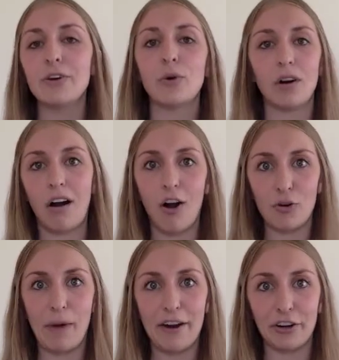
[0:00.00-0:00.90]
or
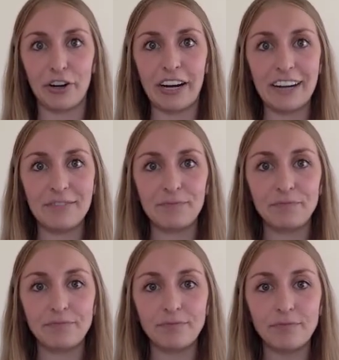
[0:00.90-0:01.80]
aren't monitoring.
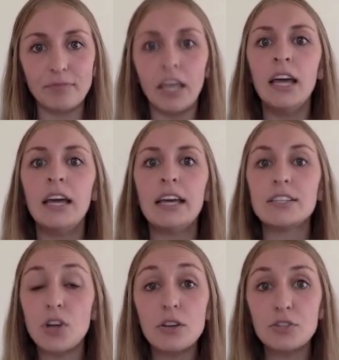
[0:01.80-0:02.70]

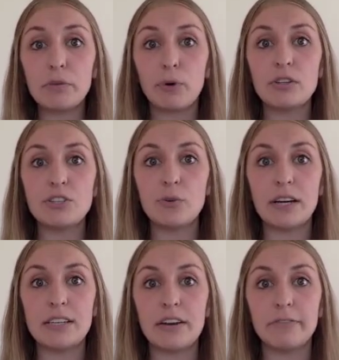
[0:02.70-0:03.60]
It's also important to
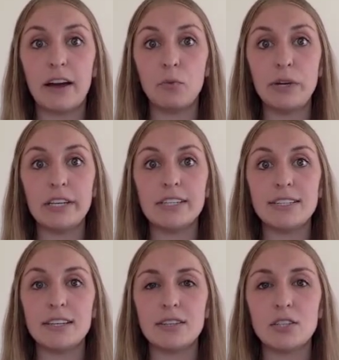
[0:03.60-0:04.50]
identify
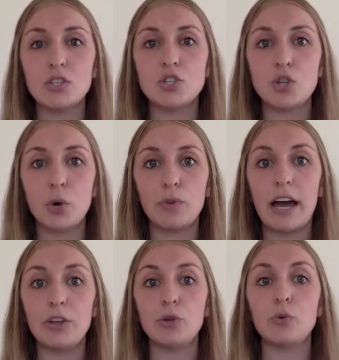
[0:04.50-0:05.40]
weaknesses so
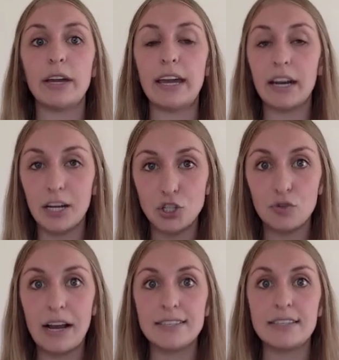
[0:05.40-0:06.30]
that you can
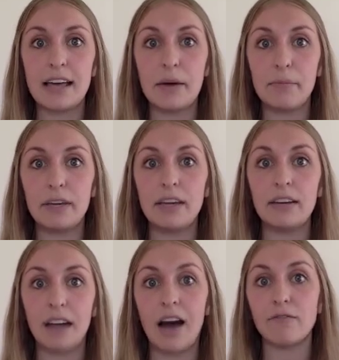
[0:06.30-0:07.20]
address them
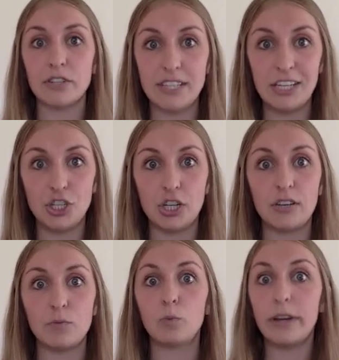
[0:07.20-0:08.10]
in
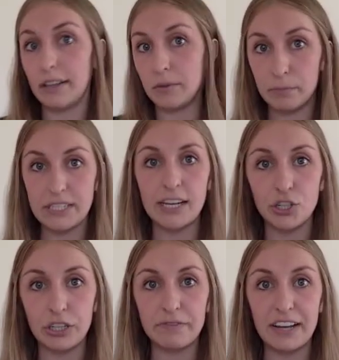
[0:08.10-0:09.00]
conversation with
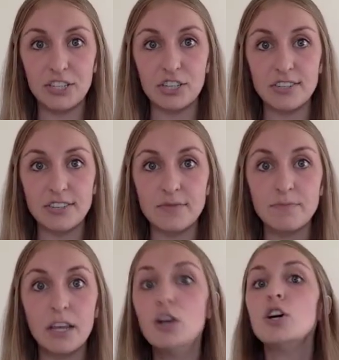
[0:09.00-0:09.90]
potential investors.
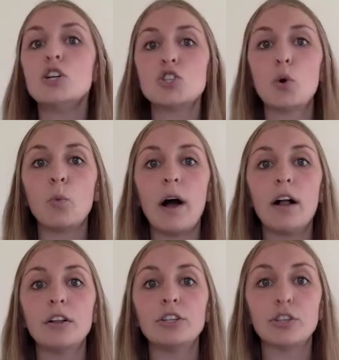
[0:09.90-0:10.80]
So
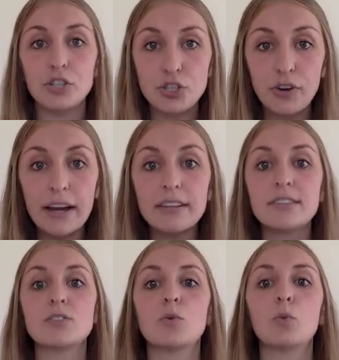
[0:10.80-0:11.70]
while your
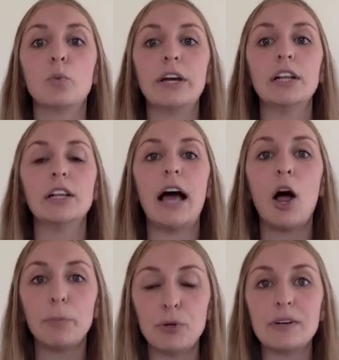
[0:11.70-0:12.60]
strengths will
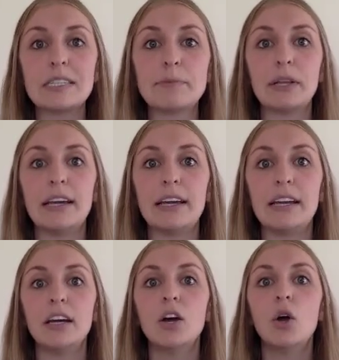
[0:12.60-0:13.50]
help you
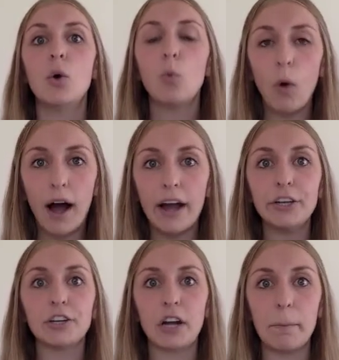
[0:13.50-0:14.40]
explain why
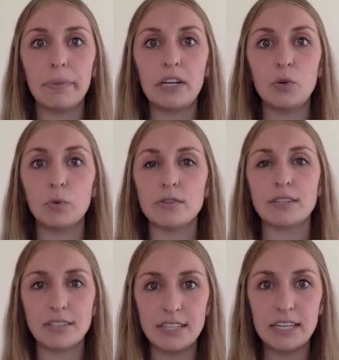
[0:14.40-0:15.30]
your company will
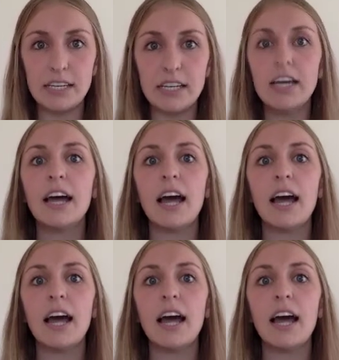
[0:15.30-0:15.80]
succeed,